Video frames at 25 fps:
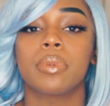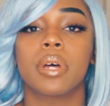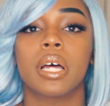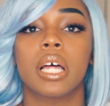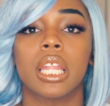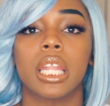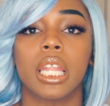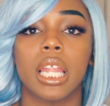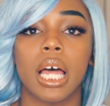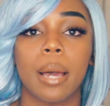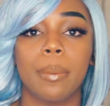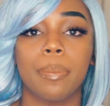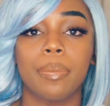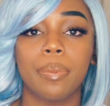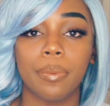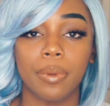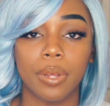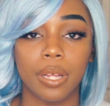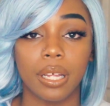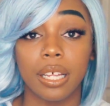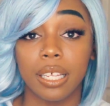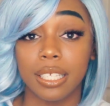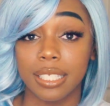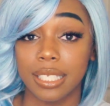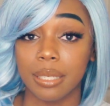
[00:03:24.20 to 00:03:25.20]

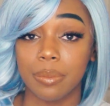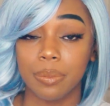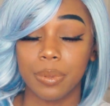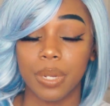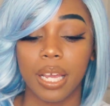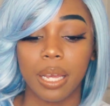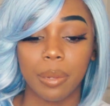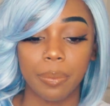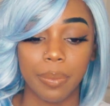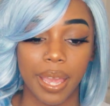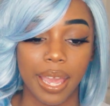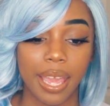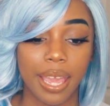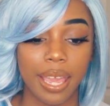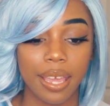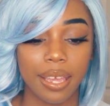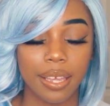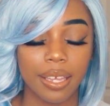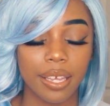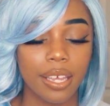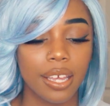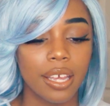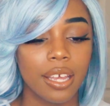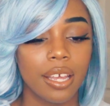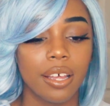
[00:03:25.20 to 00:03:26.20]
Ziploc bag.
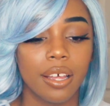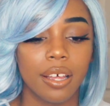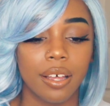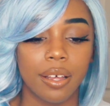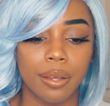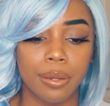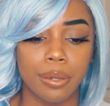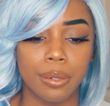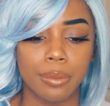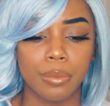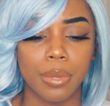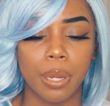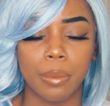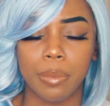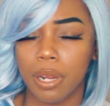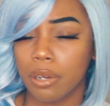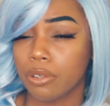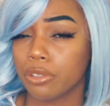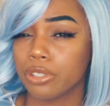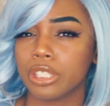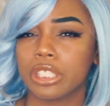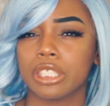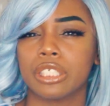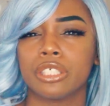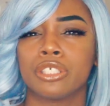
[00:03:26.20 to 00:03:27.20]
I'm not
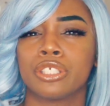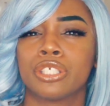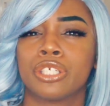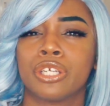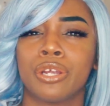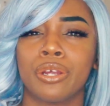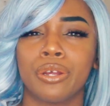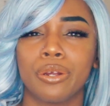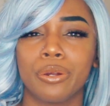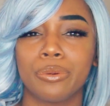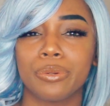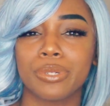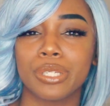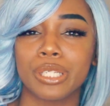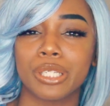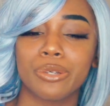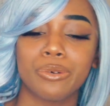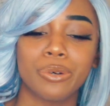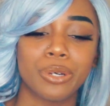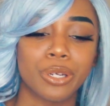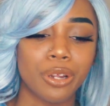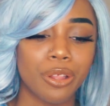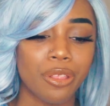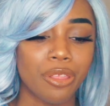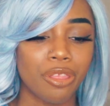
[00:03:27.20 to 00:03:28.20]
really sure what's
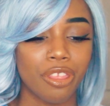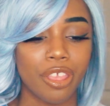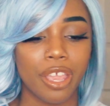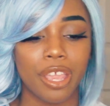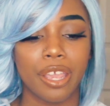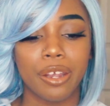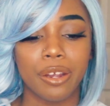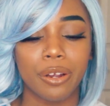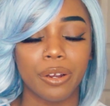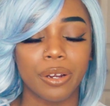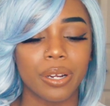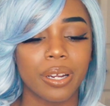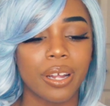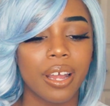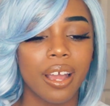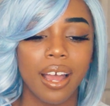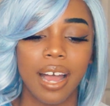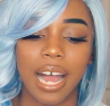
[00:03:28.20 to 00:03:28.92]
going on there.